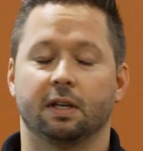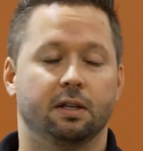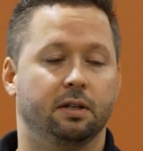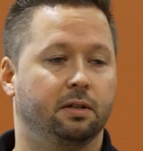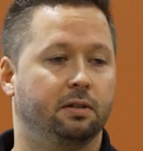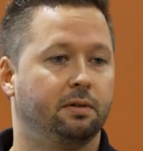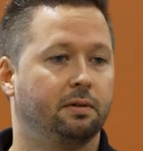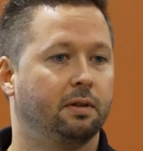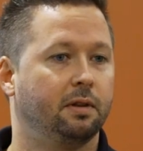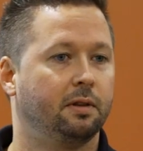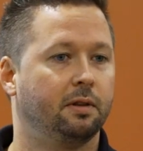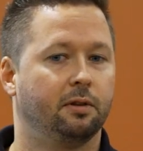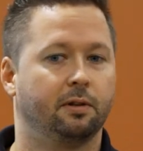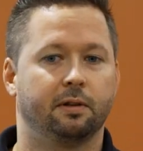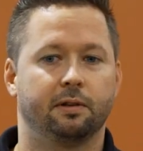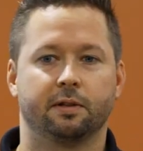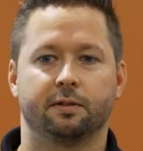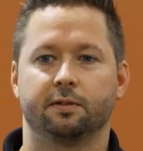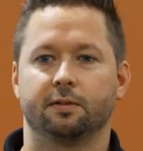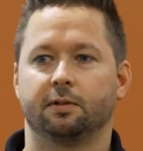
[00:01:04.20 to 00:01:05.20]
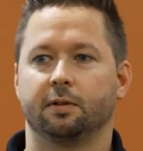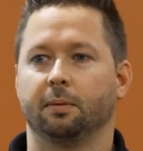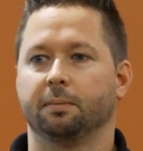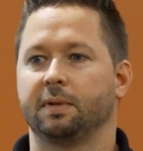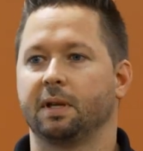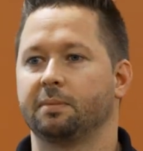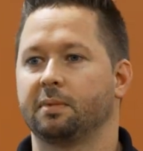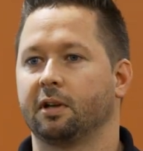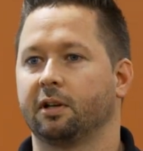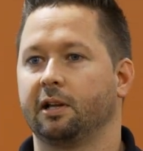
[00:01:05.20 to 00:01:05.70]
take
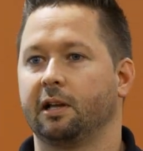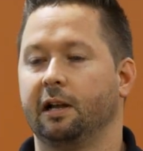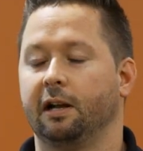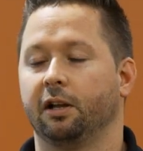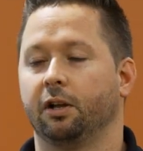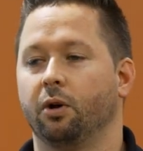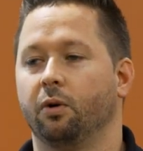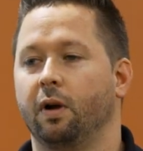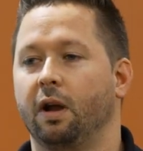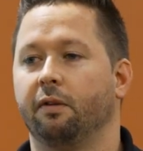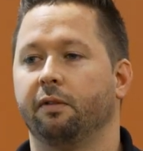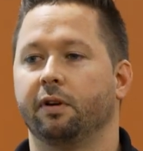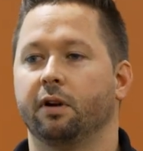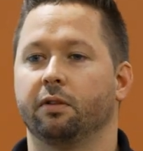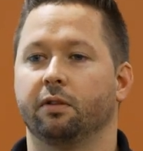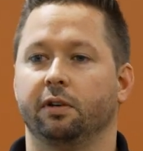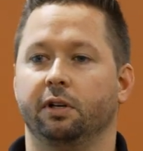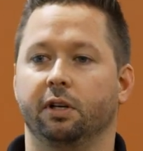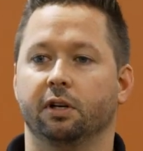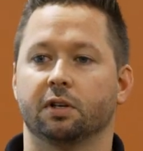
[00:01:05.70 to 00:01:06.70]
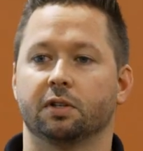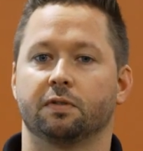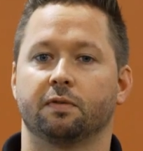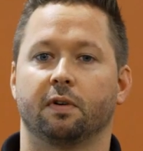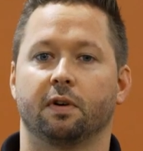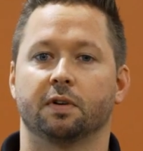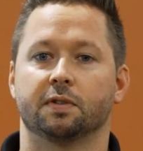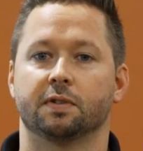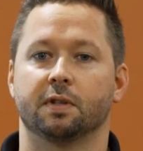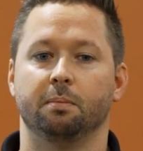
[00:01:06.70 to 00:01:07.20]
sometimes I kind of go every other year as
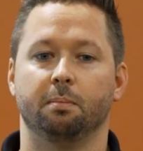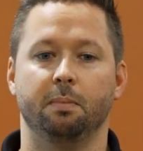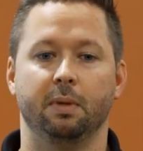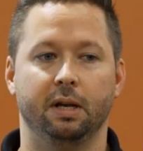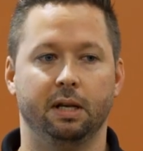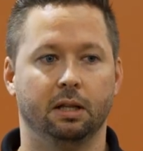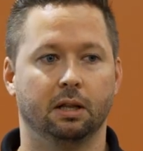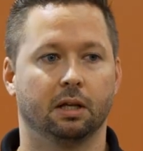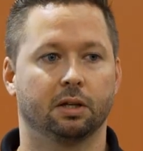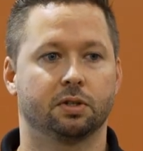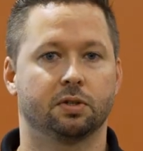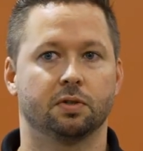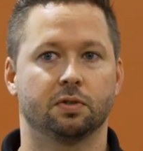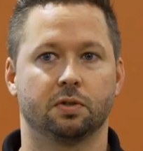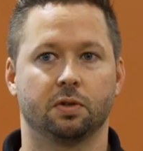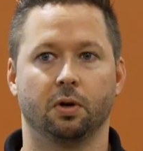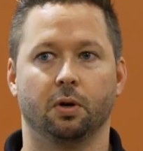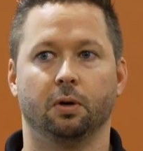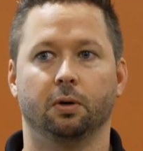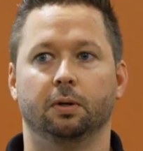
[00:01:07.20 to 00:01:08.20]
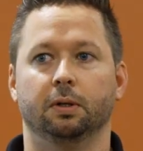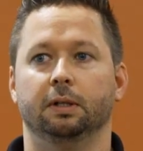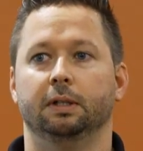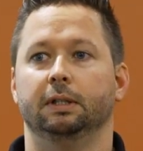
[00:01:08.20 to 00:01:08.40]
far as the mini lectures go.